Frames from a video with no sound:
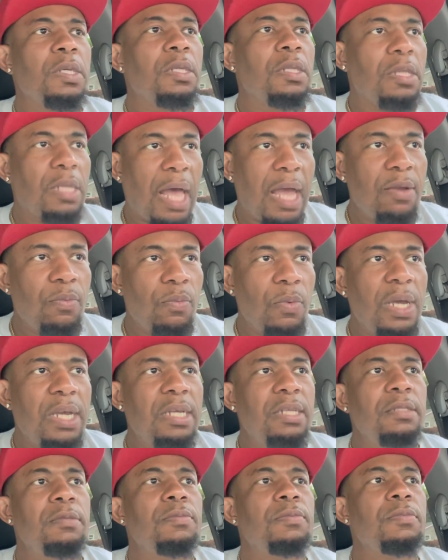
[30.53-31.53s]

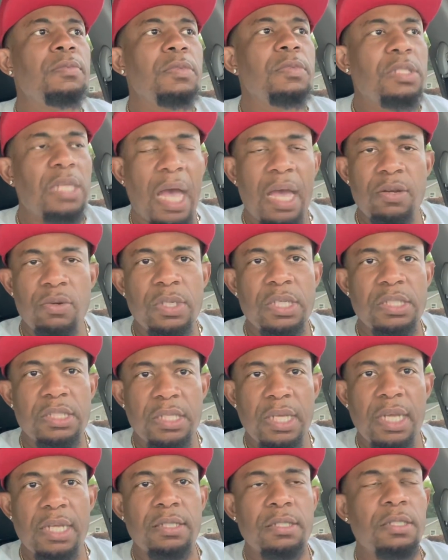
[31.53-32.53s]
lightweight title
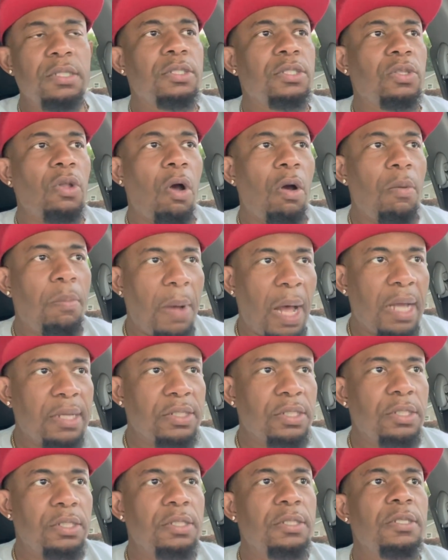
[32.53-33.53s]
contender, star
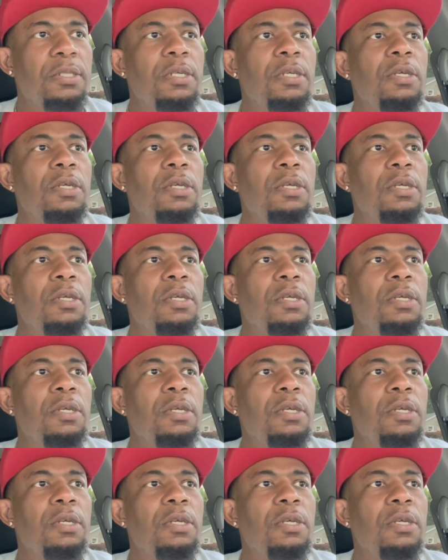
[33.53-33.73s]
boxer,